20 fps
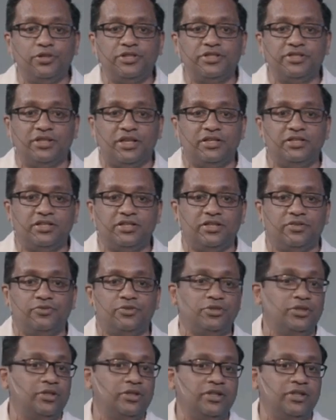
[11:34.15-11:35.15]
of others
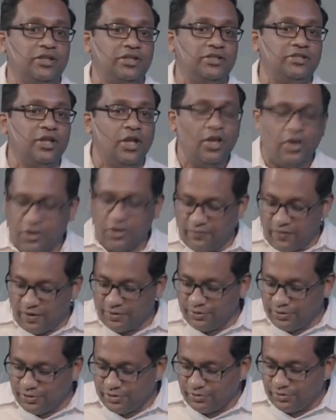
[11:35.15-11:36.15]
around you because God
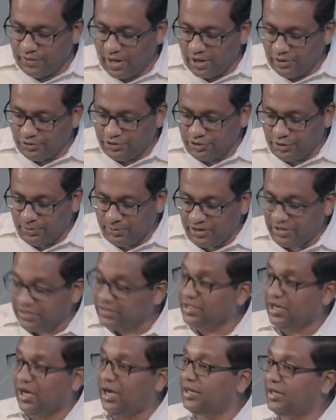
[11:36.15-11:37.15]
has given you
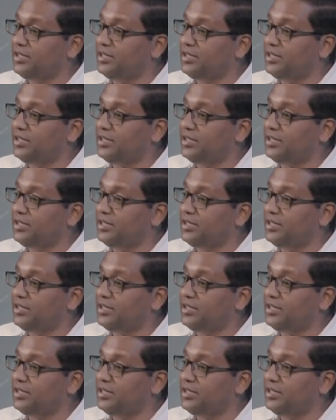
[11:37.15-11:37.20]
more